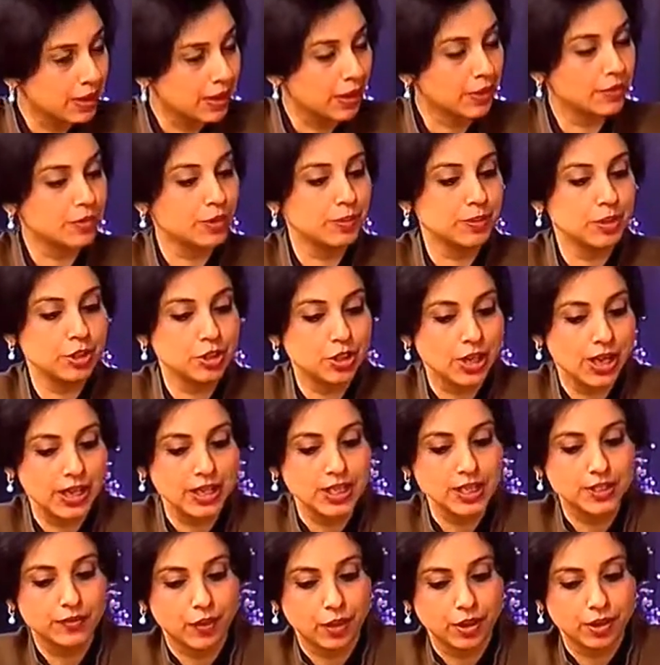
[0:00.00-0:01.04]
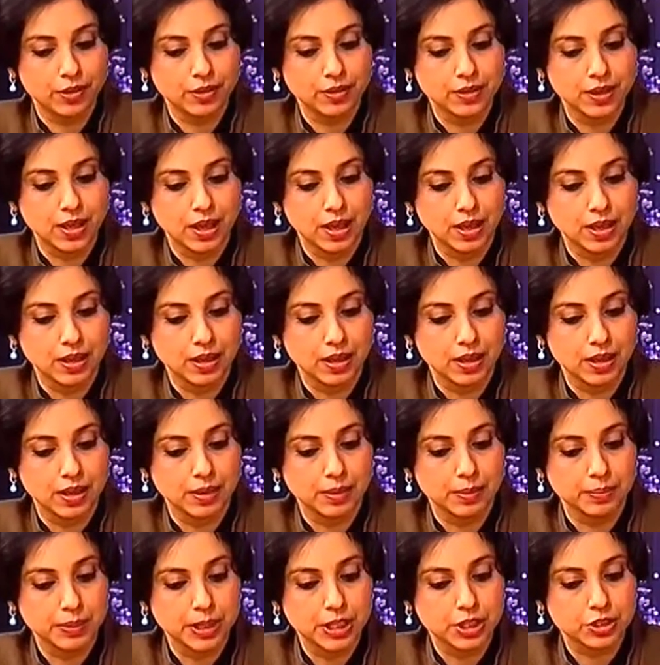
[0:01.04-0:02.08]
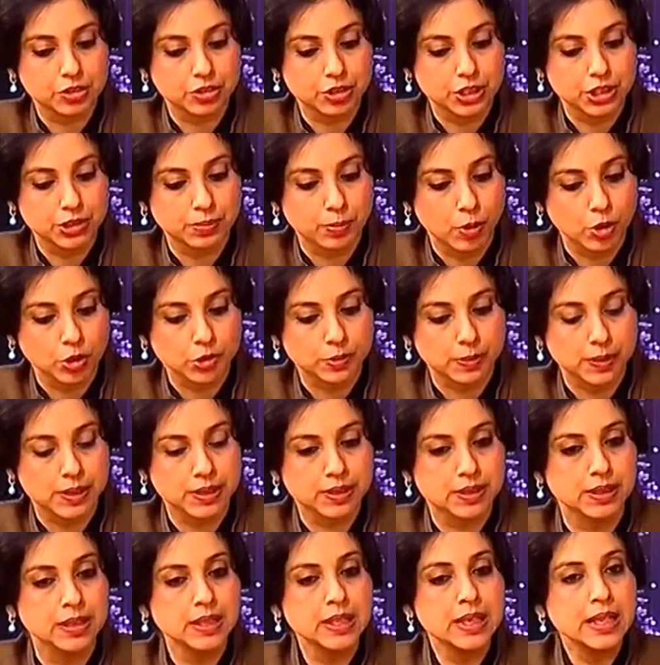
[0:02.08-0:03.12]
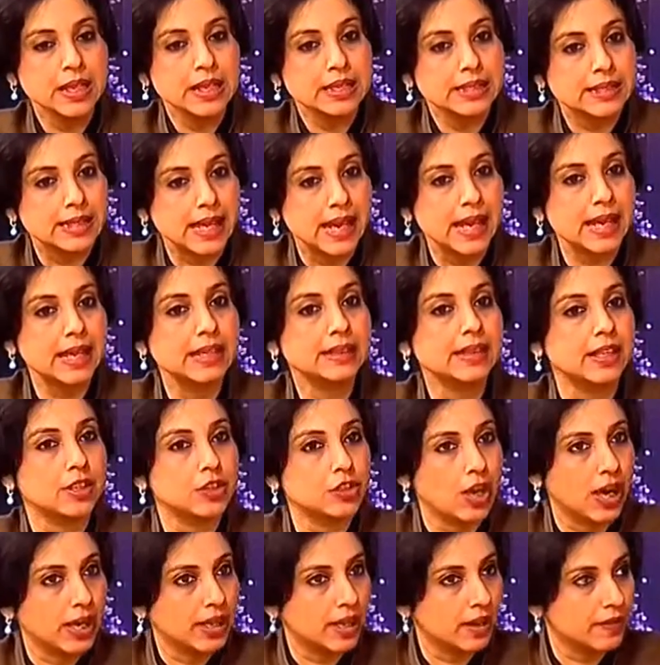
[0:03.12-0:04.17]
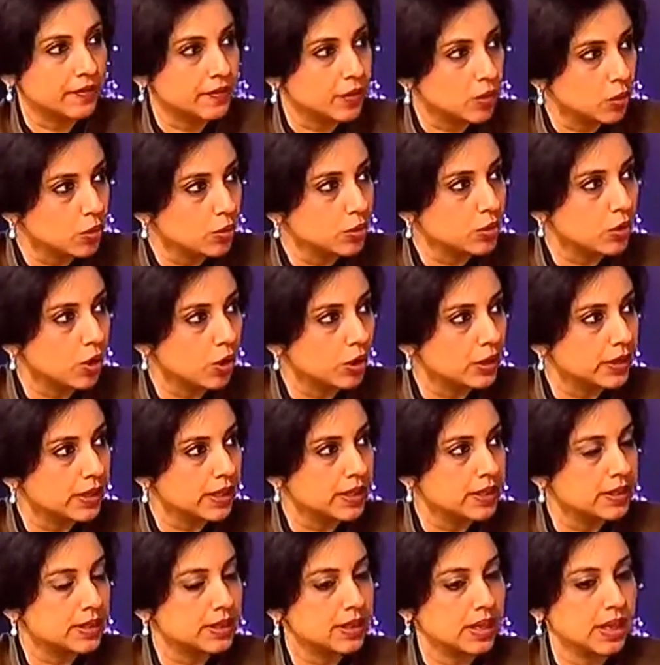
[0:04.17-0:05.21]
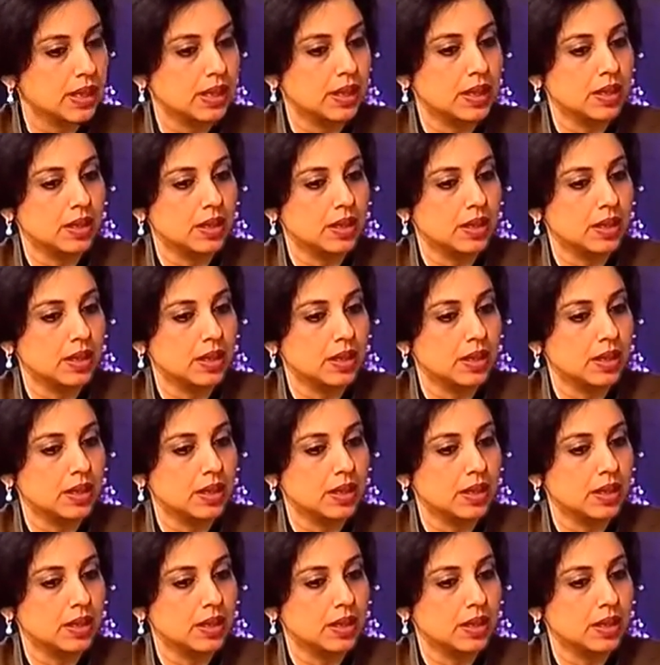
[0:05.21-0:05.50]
We heard from the Chinese Foreign Ministry spokesperson saying that China views all these